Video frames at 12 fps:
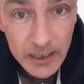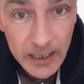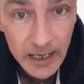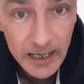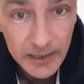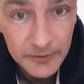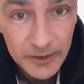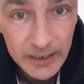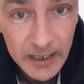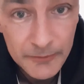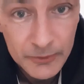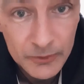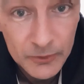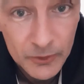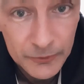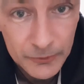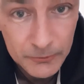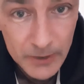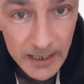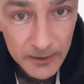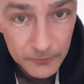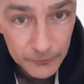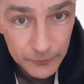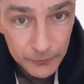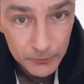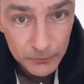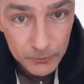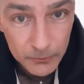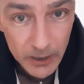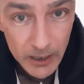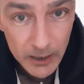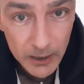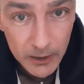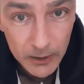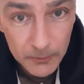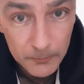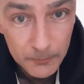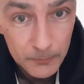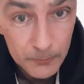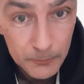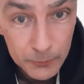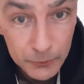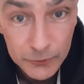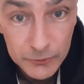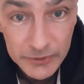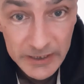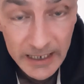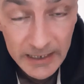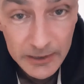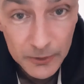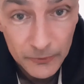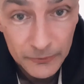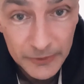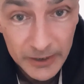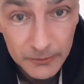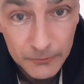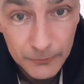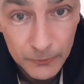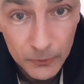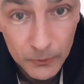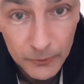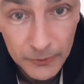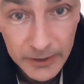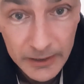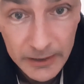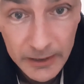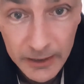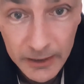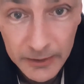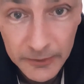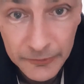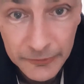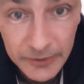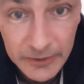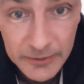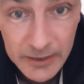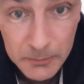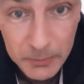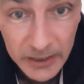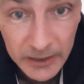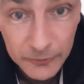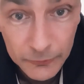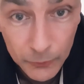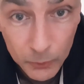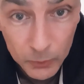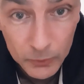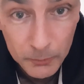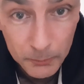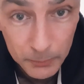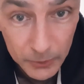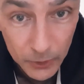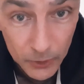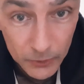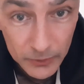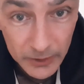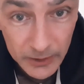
And I haven't got around to producing any content for the CTPTalk blog.